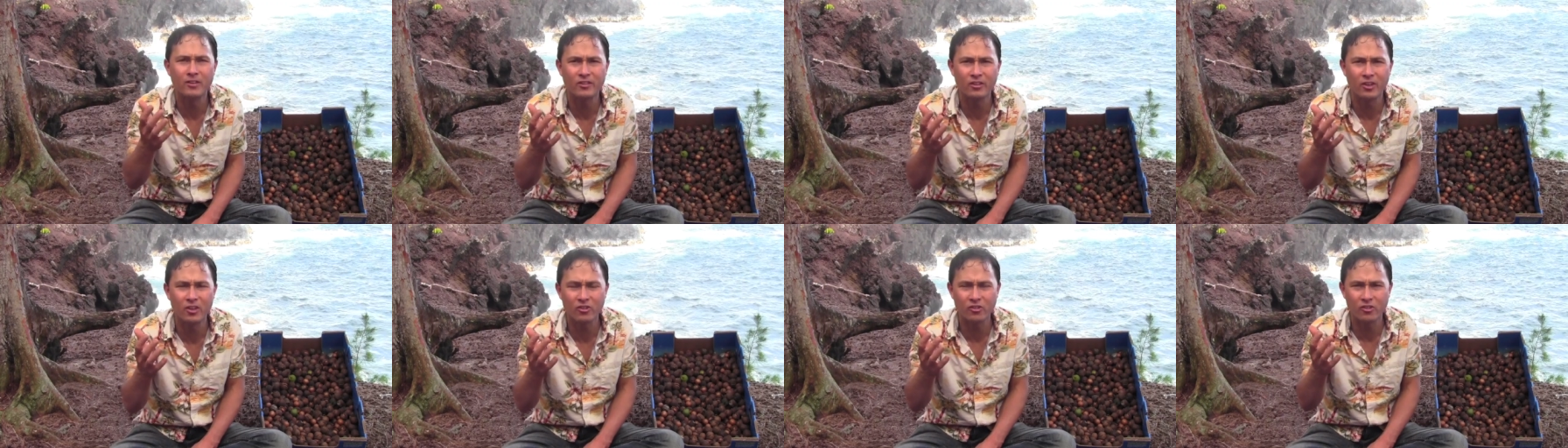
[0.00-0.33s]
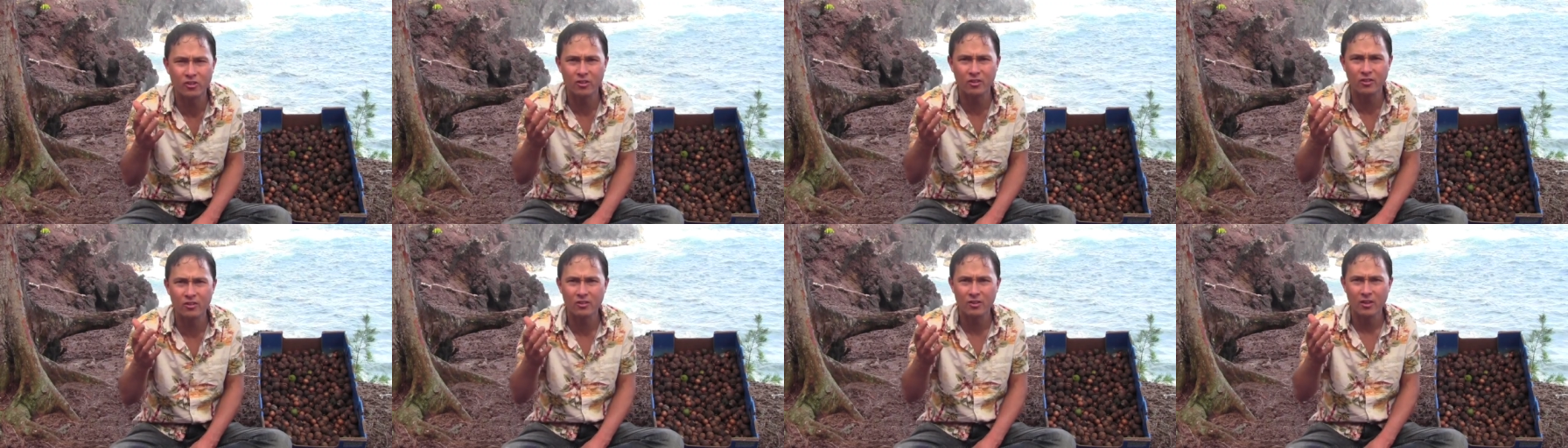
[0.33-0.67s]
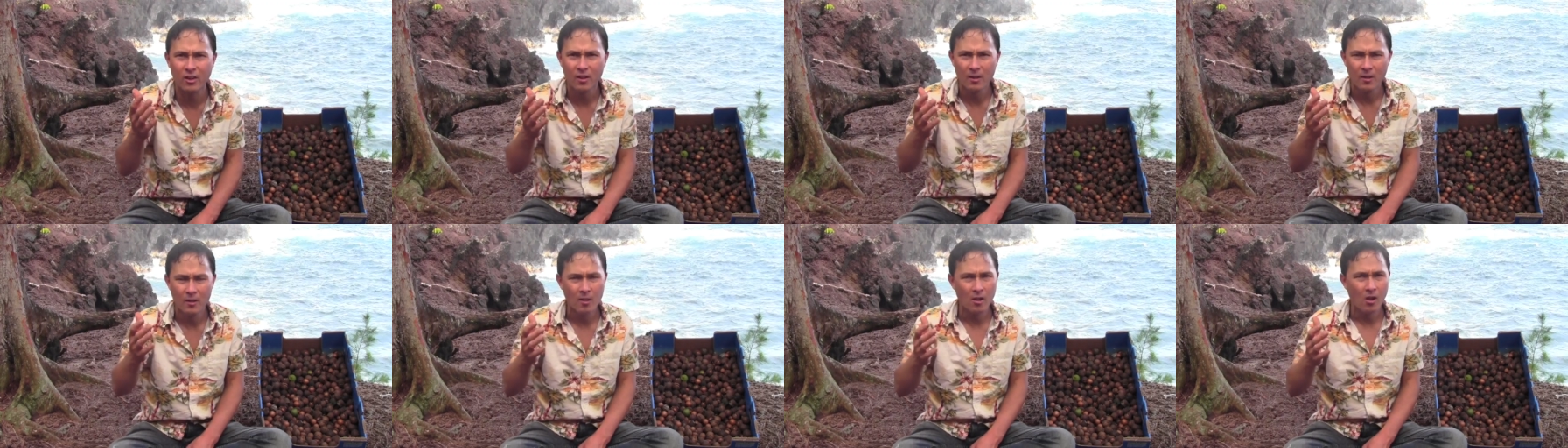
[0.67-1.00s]
decisions.
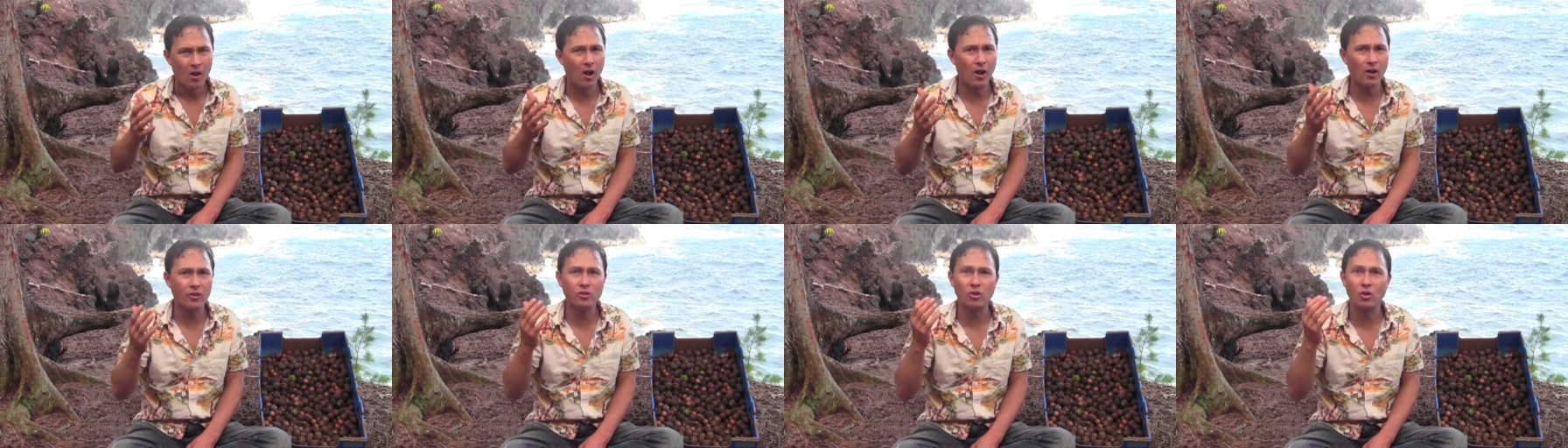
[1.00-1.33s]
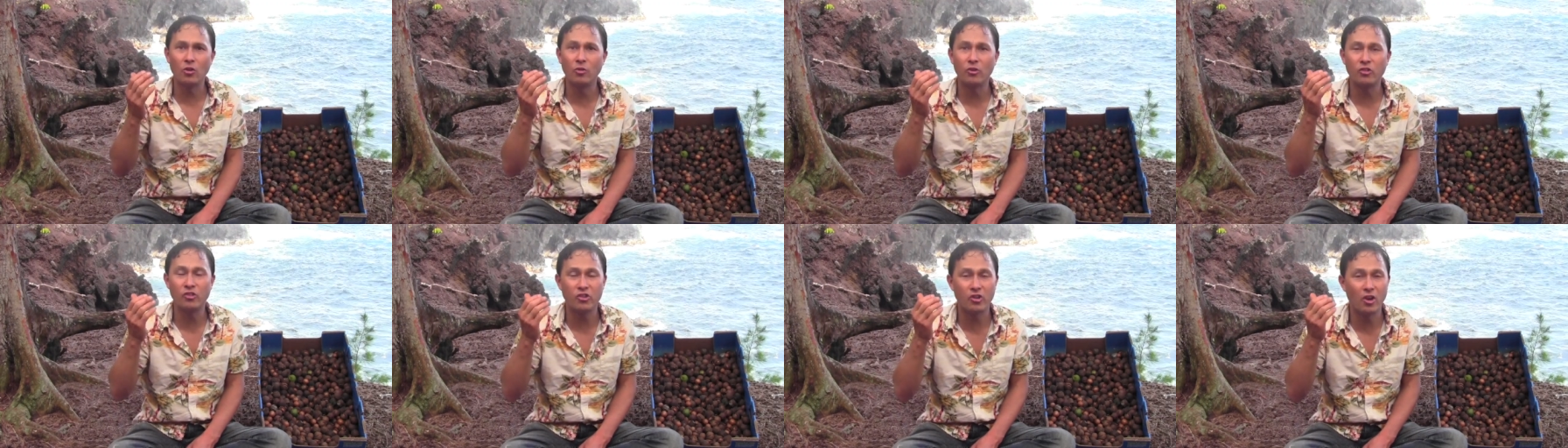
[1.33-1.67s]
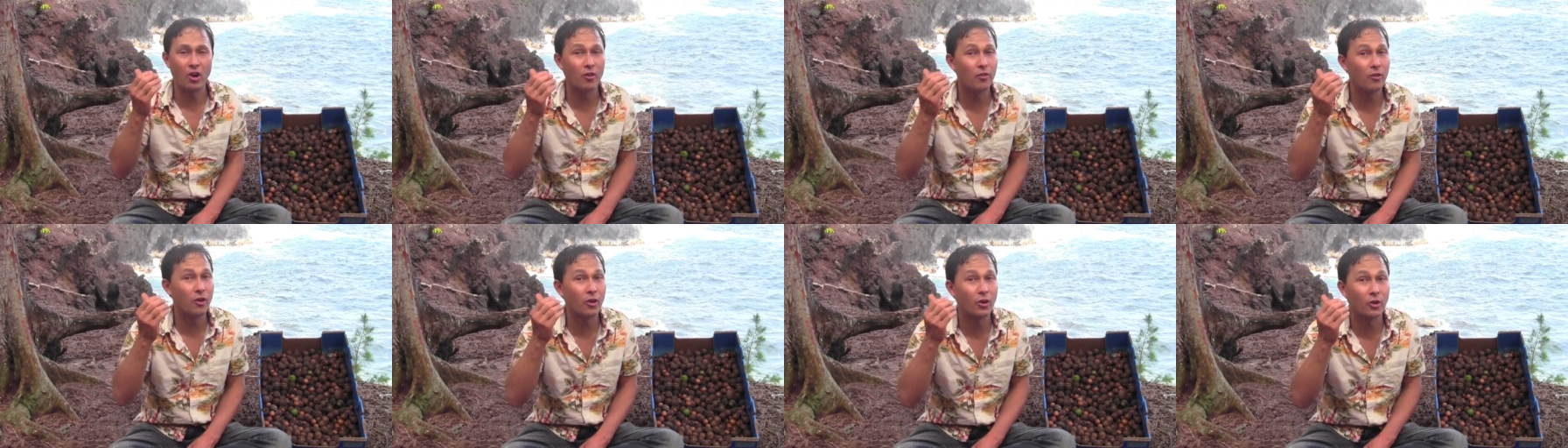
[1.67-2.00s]
Also
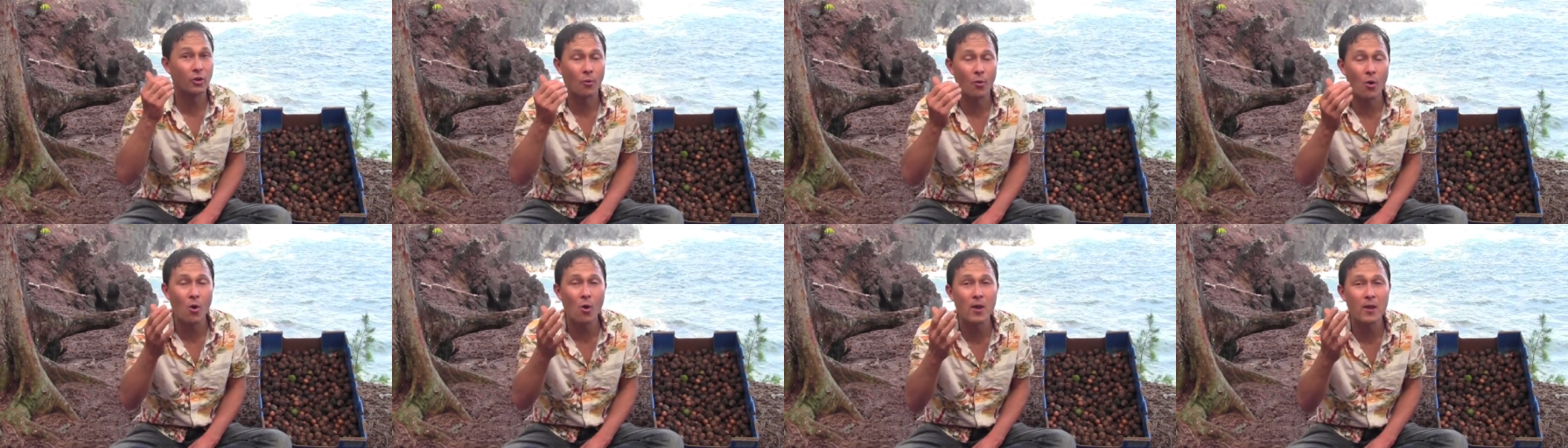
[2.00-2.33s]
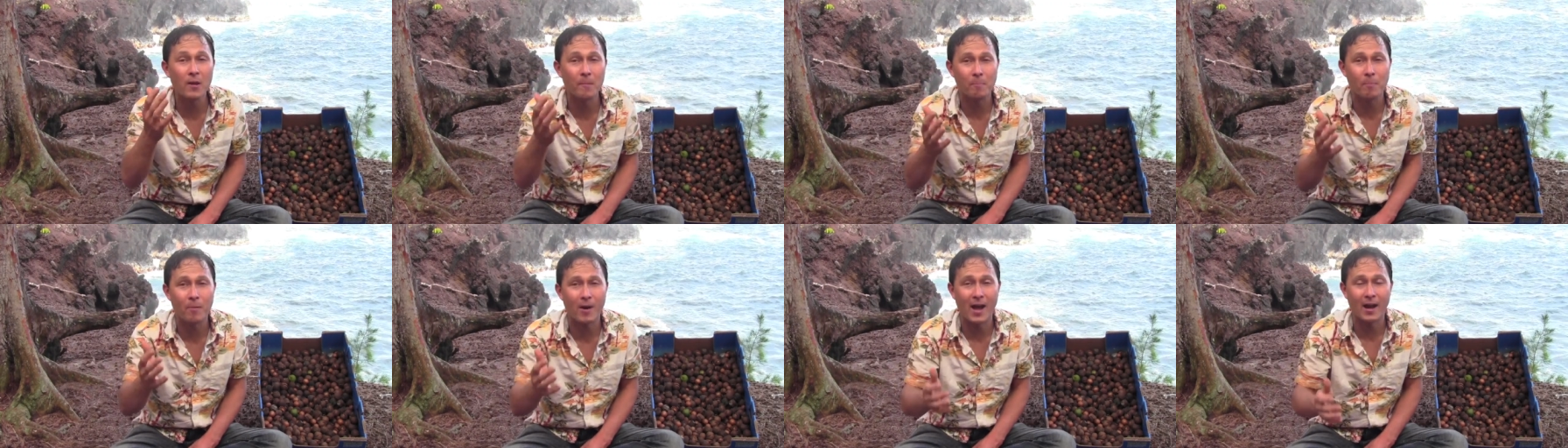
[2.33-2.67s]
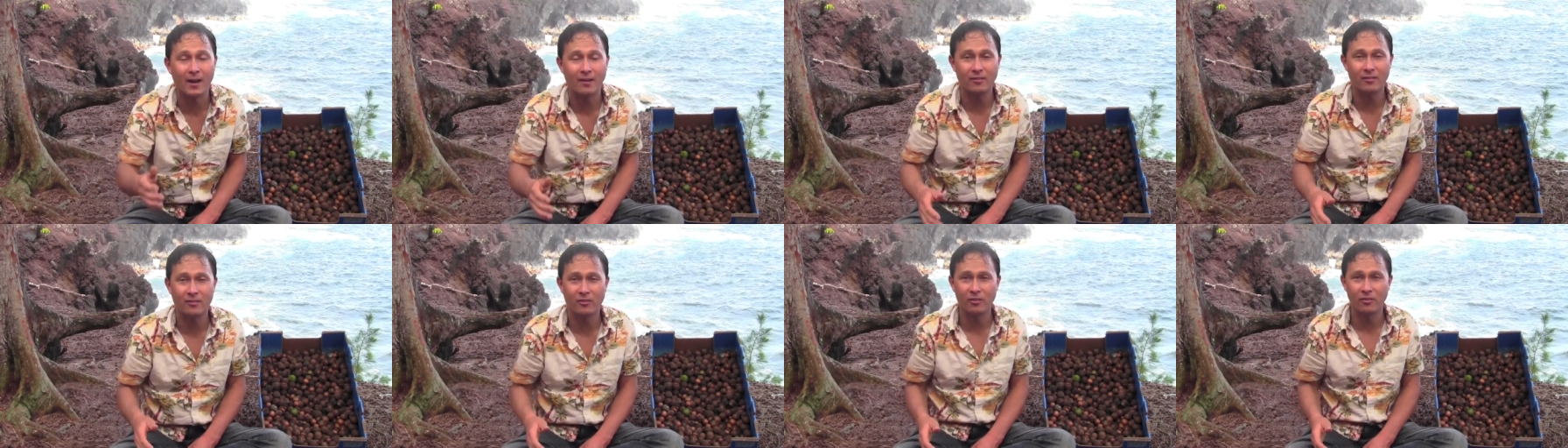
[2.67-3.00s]
share their growing
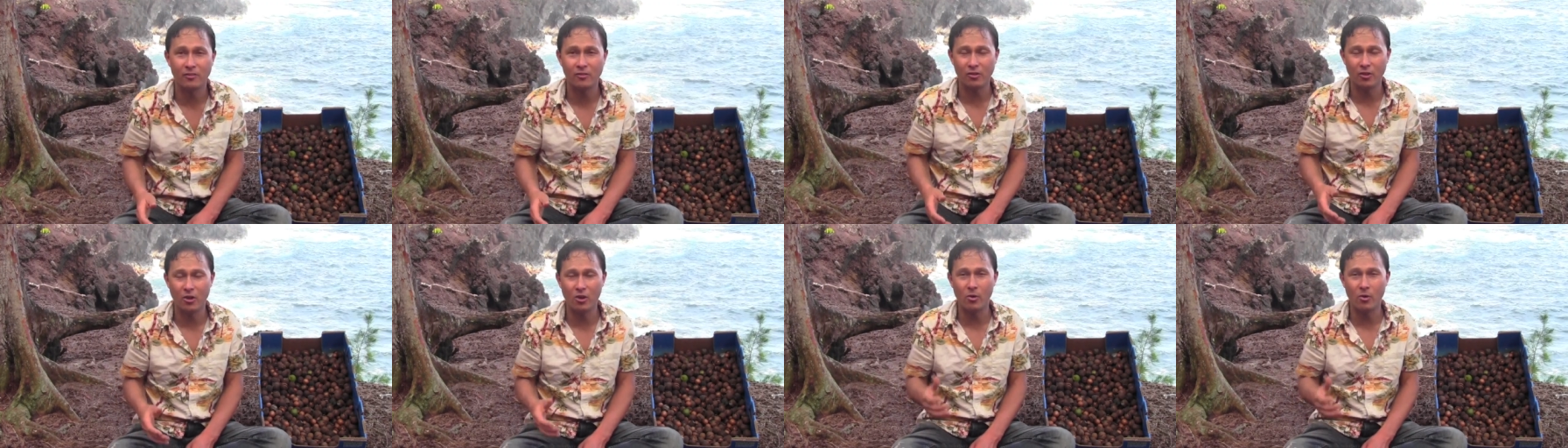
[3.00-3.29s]
practices,